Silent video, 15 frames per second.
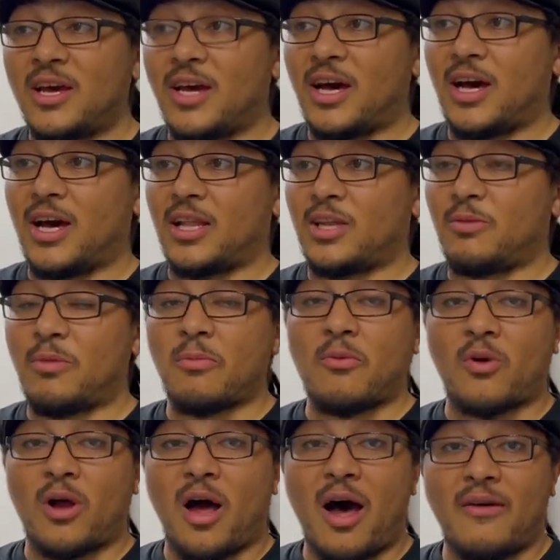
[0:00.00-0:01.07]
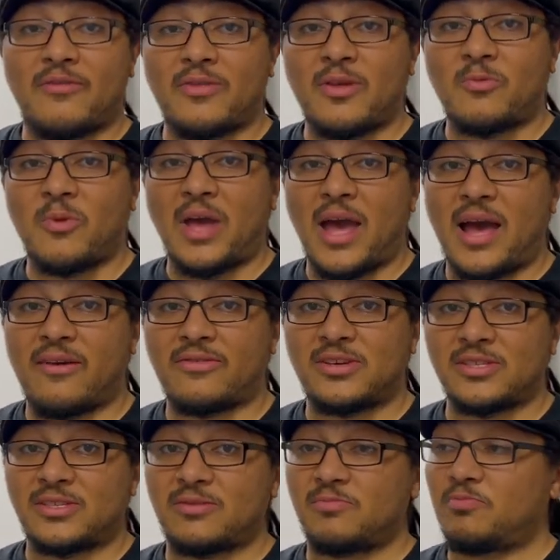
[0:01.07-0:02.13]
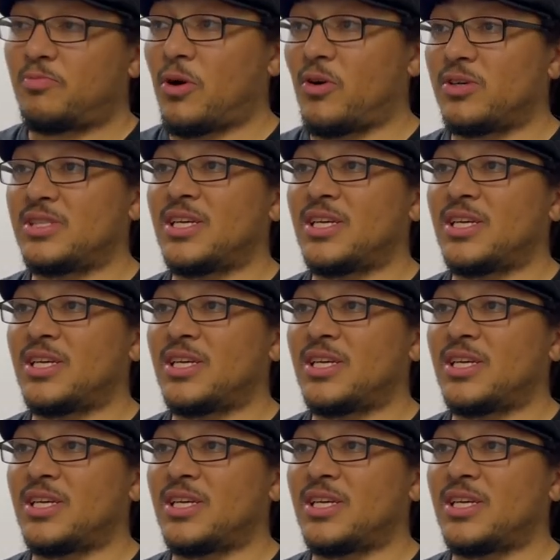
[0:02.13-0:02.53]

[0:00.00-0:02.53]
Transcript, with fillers: uh, a little bit more often than we have because boas,